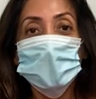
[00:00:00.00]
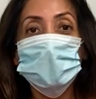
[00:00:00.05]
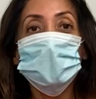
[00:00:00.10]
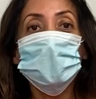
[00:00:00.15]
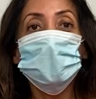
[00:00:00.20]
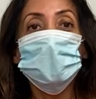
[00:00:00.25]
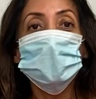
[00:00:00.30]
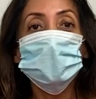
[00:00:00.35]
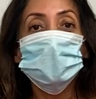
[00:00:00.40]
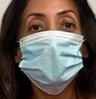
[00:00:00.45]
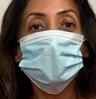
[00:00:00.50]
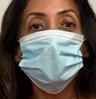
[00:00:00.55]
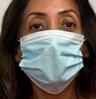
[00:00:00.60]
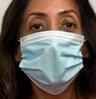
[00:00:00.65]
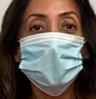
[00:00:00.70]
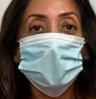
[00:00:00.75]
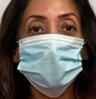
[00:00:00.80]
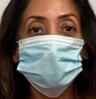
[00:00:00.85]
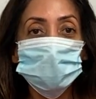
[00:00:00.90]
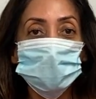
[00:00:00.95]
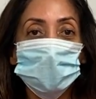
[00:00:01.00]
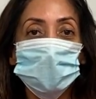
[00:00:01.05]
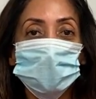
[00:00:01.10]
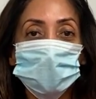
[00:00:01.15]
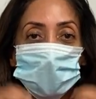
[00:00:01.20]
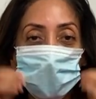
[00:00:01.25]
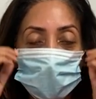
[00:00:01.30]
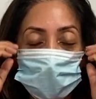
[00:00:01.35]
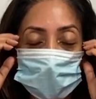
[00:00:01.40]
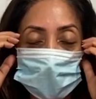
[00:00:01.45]
but what's great
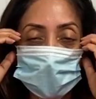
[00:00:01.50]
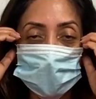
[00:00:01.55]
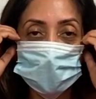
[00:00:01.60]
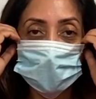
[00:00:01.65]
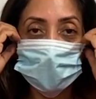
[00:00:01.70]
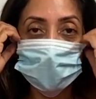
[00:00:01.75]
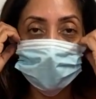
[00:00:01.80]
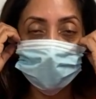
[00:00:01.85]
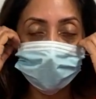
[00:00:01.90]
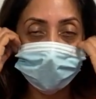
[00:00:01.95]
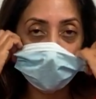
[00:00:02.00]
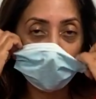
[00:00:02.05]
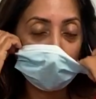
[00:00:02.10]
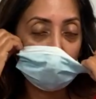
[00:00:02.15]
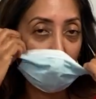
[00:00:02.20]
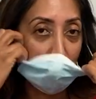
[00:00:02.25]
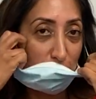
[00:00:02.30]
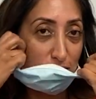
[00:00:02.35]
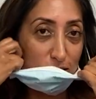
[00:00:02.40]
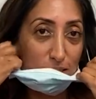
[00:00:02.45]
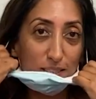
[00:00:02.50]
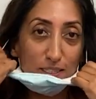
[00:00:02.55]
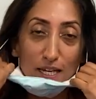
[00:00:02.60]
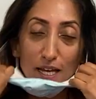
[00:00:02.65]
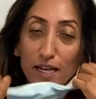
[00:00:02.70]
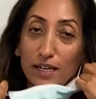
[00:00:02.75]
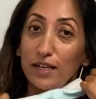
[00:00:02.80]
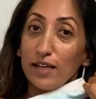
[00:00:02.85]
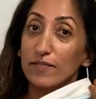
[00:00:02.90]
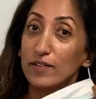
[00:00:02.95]
is I've been to see Dr. Shirley
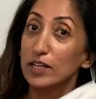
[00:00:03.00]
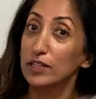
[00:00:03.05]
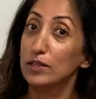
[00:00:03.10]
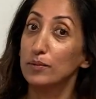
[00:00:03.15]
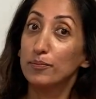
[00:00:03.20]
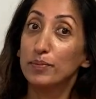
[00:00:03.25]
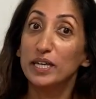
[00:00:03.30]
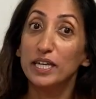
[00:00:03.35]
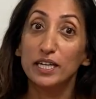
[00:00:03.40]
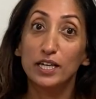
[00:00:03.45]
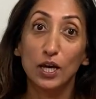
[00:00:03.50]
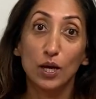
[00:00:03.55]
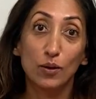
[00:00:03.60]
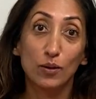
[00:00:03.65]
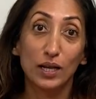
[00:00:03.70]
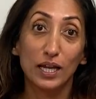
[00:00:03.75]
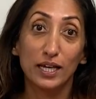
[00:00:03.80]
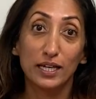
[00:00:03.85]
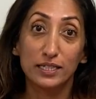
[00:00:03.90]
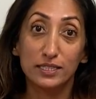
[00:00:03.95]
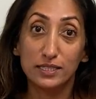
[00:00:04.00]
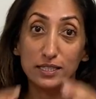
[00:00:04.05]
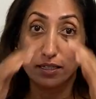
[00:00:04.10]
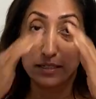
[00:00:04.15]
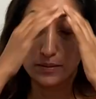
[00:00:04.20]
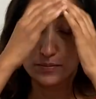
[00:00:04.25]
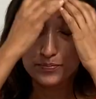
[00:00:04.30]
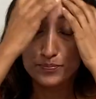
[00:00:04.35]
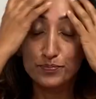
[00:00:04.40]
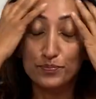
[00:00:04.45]
today and I've had the Pico
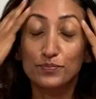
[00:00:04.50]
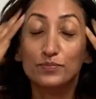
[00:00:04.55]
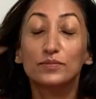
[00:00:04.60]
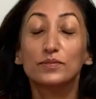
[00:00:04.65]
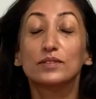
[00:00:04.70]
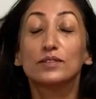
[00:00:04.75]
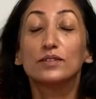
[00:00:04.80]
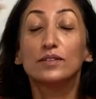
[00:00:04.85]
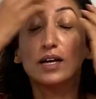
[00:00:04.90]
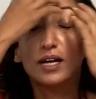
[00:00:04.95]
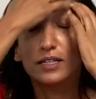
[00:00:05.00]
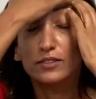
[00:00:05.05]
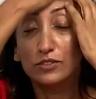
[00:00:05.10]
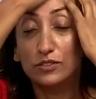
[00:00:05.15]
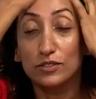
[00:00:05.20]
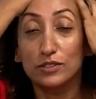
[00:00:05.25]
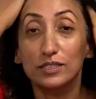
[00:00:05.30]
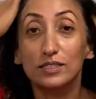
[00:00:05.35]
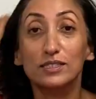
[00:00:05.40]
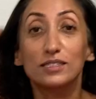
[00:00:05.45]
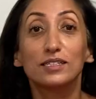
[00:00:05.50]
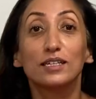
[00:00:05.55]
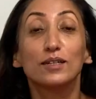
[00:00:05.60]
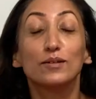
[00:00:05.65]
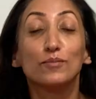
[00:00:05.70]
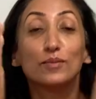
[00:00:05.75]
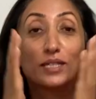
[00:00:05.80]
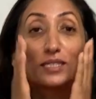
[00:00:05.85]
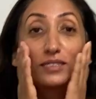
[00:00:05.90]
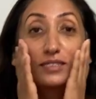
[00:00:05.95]
laser as you can see
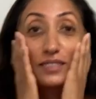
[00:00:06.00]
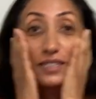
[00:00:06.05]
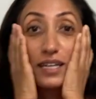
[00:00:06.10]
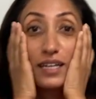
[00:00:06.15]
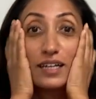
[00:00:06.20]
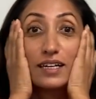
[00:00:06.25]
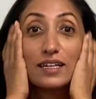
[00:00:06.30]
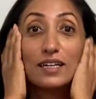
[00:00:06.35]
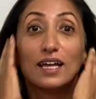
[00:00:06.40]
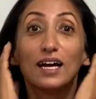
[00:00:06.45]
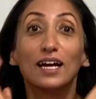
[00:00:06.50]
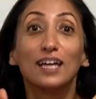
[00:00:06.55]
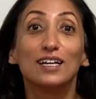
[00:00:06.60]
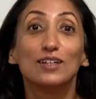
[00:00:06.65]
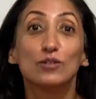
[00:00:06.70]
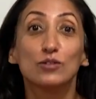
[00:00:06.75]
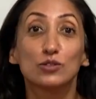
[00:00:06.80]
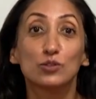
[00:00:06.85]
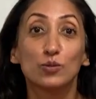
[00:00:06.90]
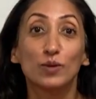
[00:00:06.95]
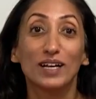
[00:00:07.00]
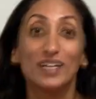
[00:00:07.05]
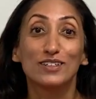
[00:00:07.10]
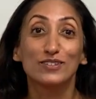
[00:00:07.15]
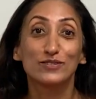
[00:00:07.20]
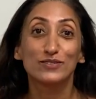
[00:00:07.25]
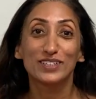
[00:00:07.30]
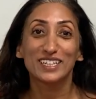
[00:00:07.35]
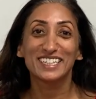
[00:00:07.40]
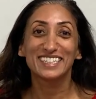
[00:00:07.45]
my skin, I look 12.